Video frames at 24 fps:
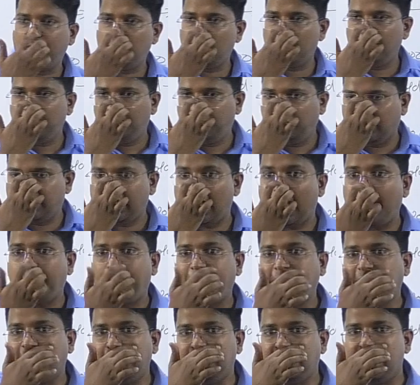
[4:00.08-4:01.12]
if you if your
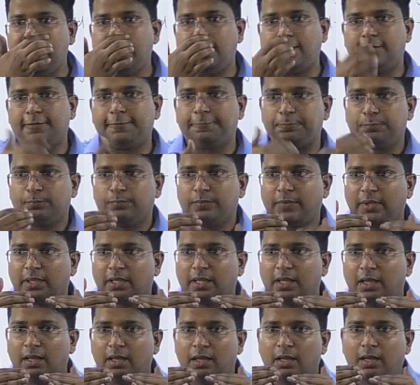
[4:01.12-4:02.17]
capital gain
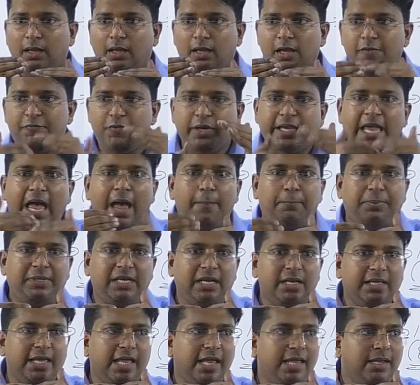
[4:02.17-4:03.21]
if your
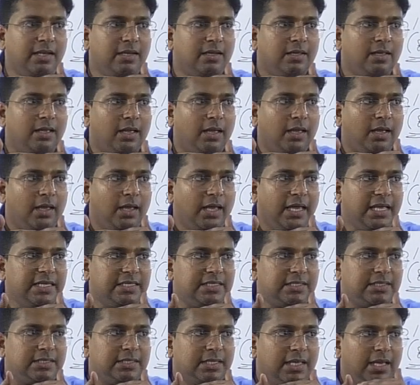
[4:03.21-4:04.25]
capital gain
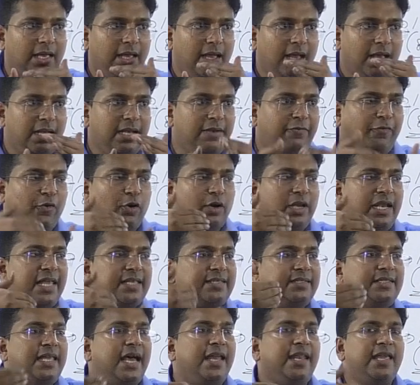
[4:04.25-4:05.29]
is for
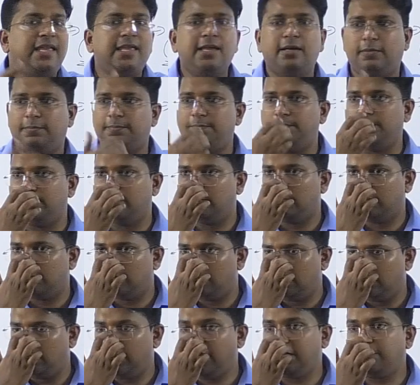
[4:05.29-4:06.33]
less than a year
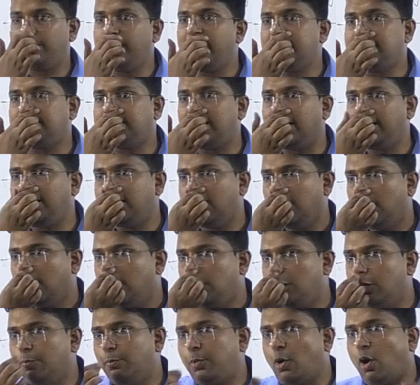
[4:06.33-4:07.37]
it means that
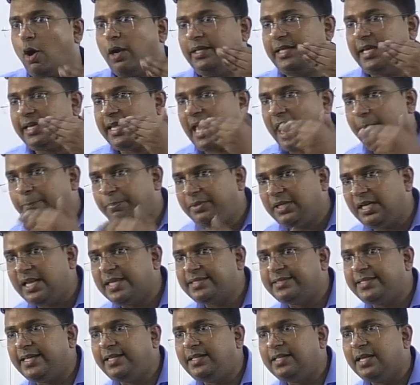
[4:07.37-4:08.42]
you brought a capital
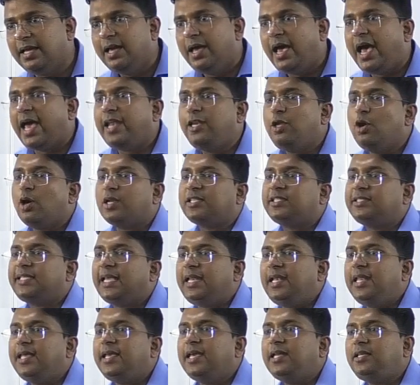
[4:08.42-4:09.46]
asset and you are
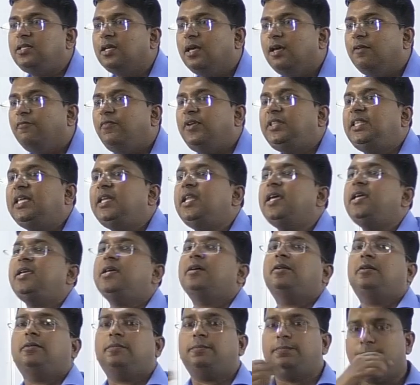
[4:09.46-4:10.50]
selling it within a
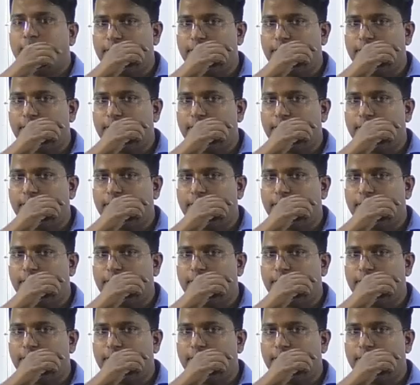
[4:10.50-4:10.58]
year